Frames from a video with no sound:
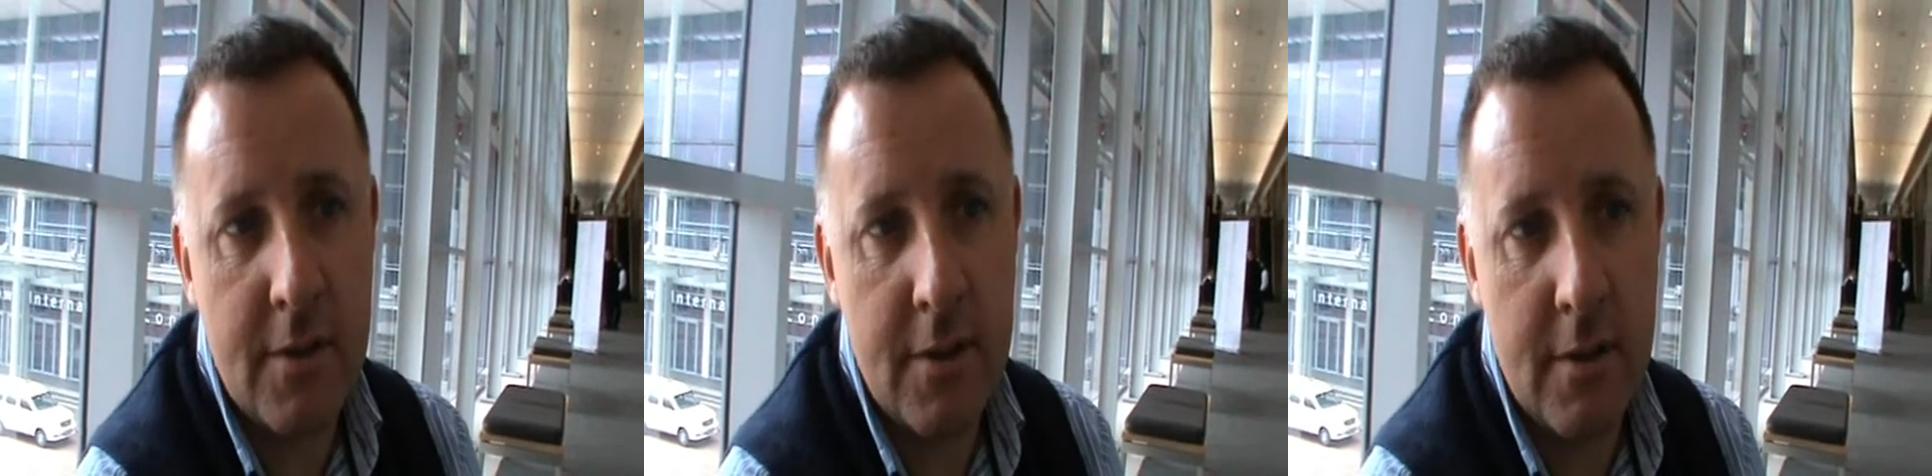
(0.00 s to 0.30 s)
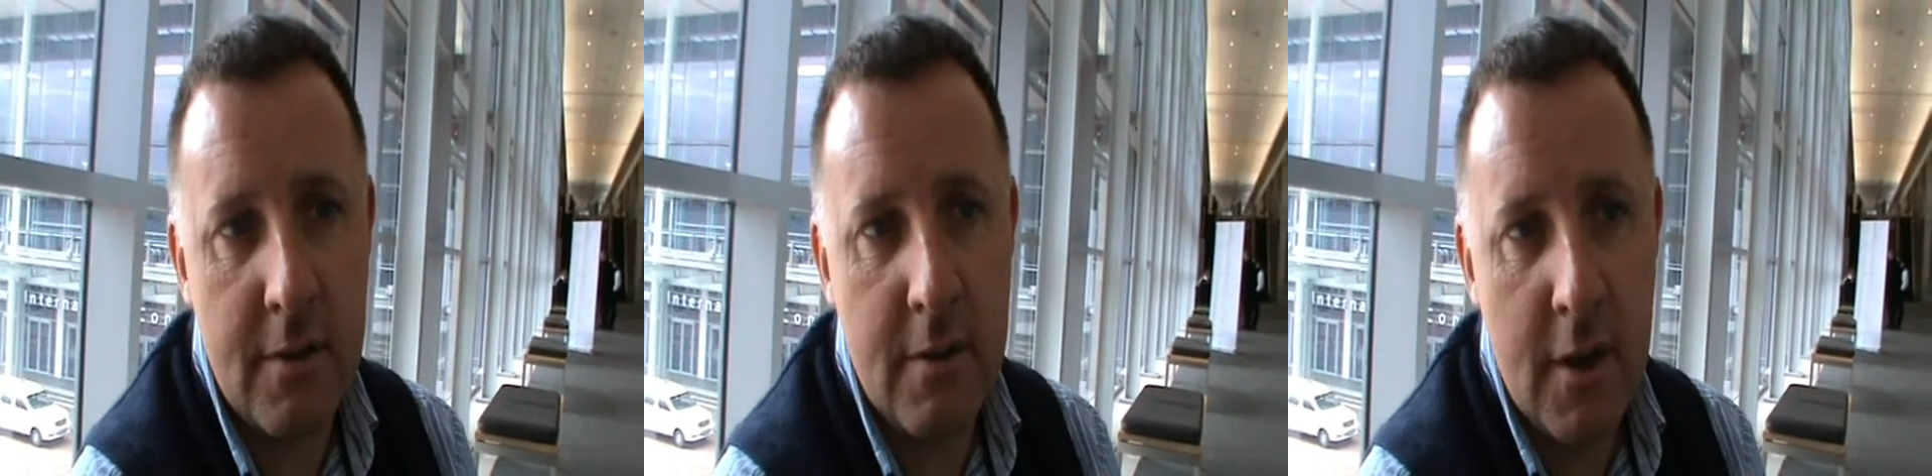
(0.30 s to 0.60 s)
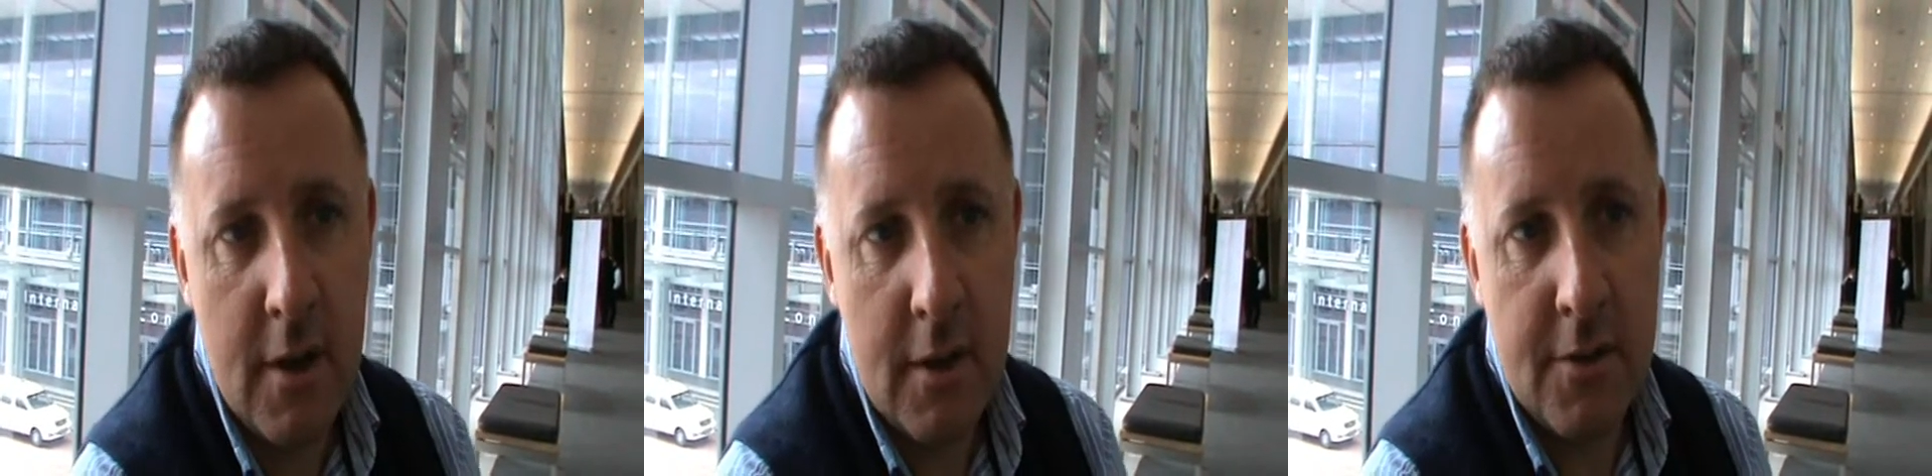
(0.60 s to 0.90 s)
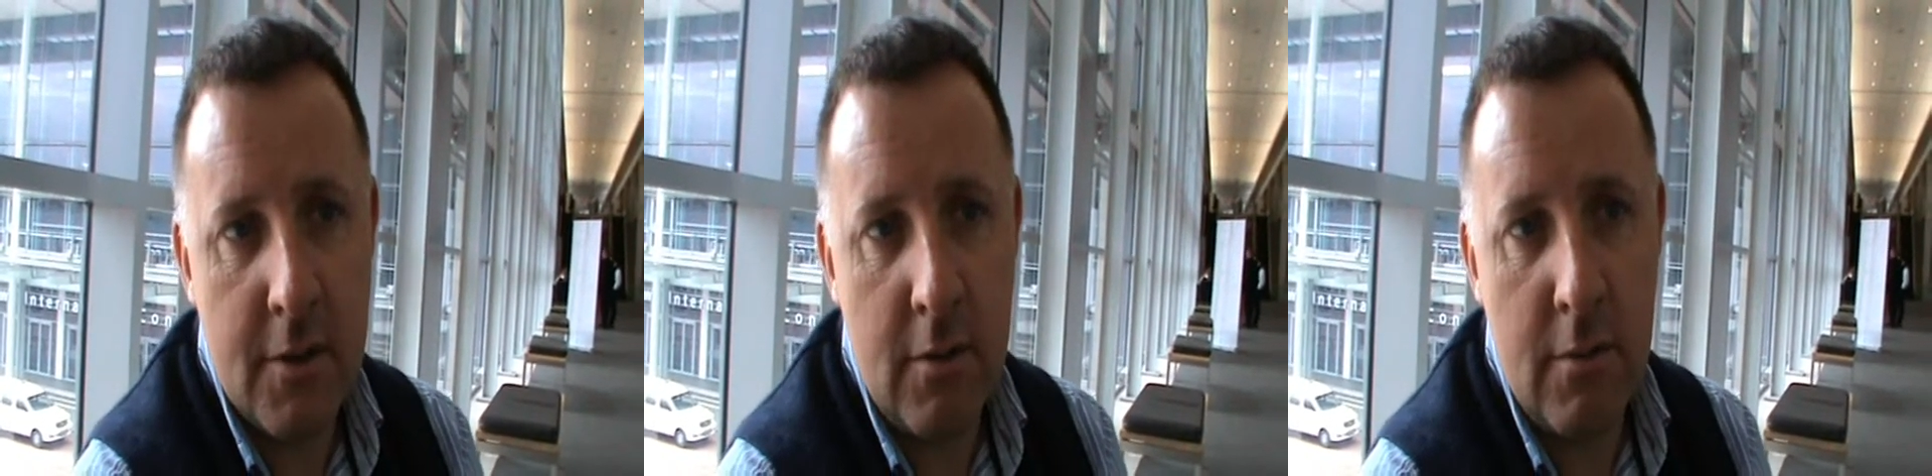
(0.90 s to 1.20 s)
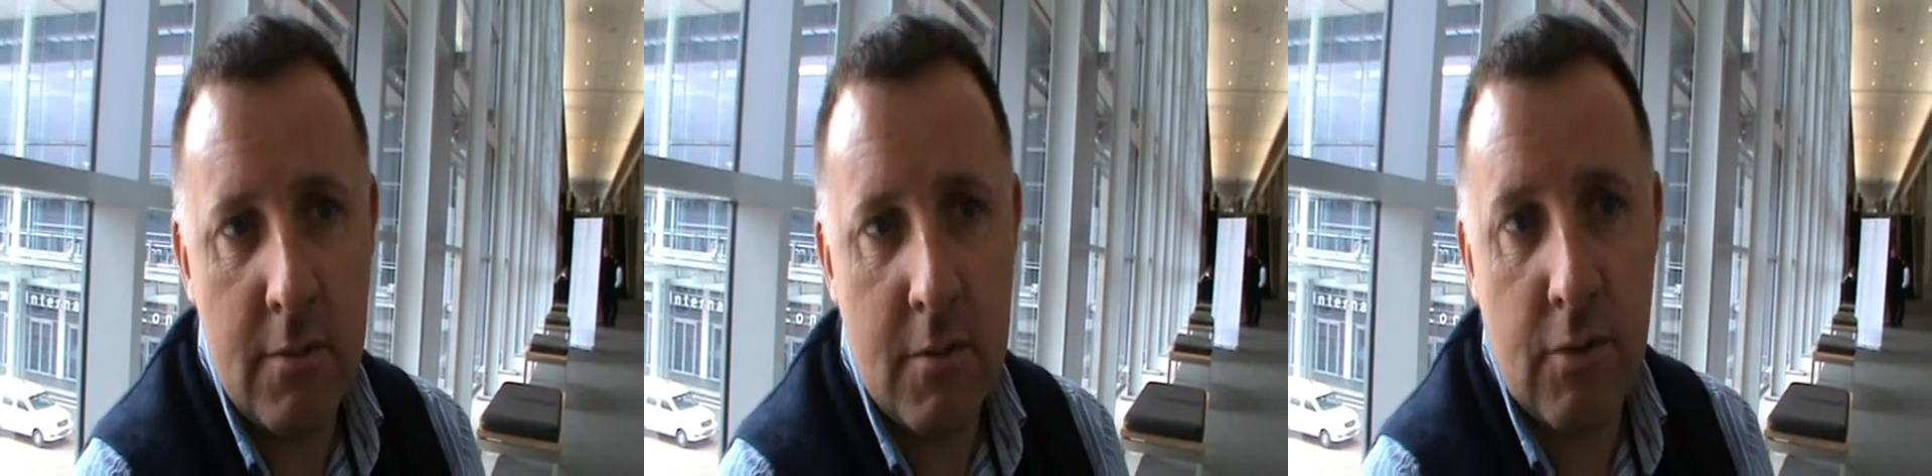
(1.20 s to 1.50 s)

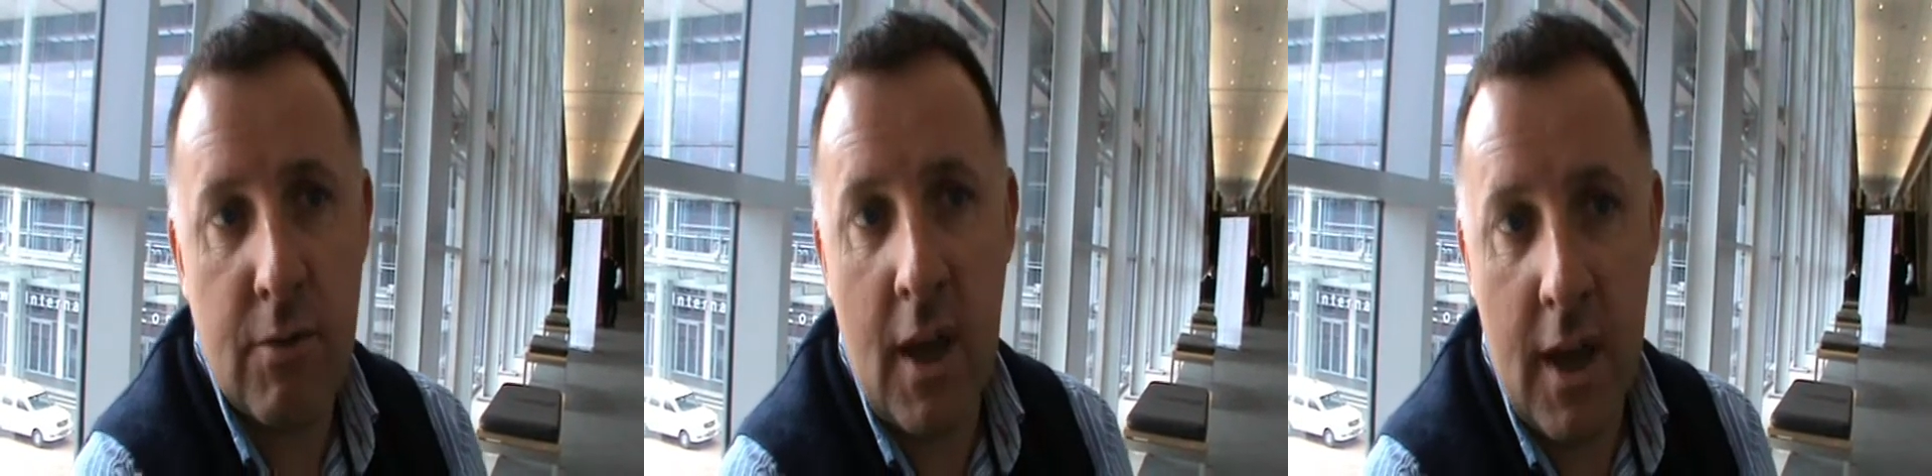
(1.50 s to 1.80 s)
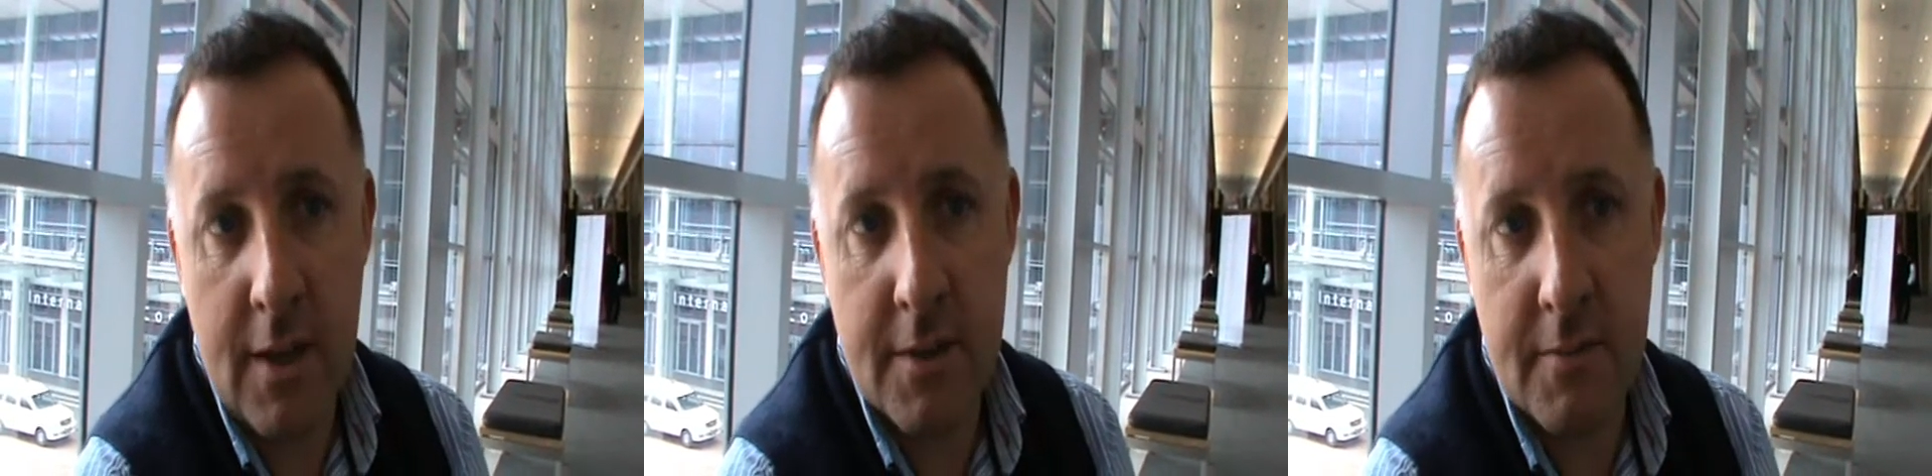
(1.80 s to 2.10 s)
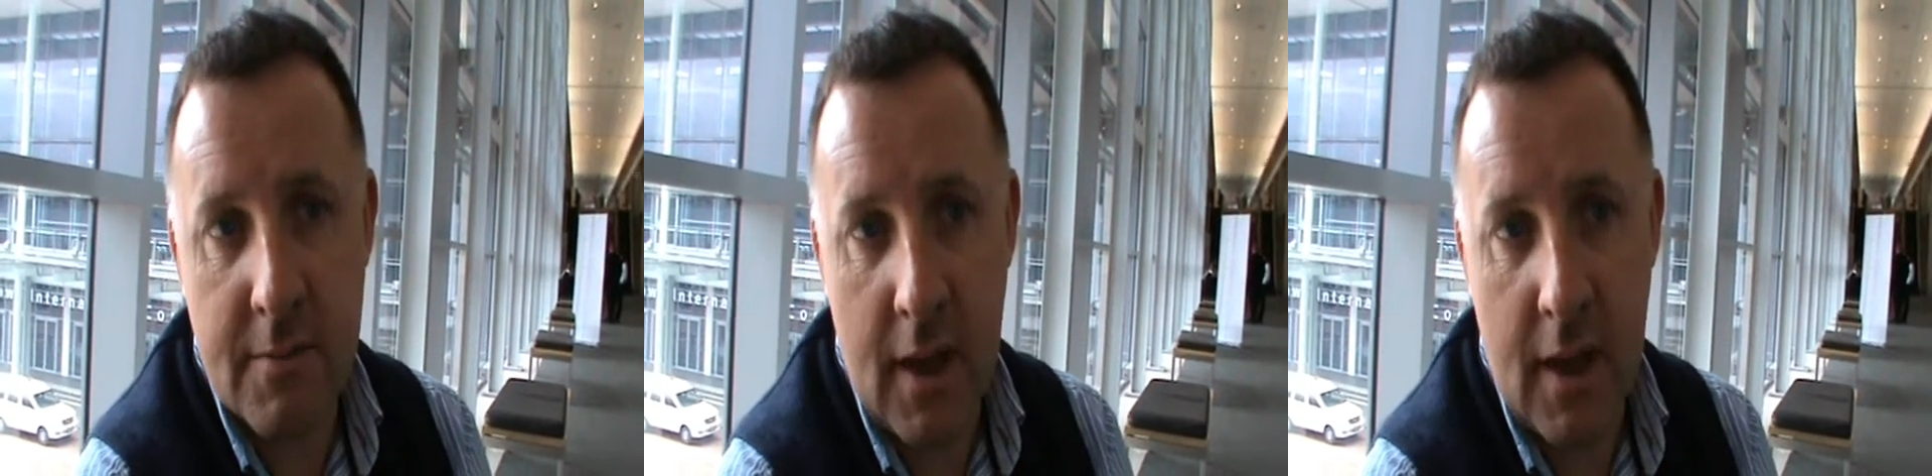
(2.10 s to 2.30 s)
to create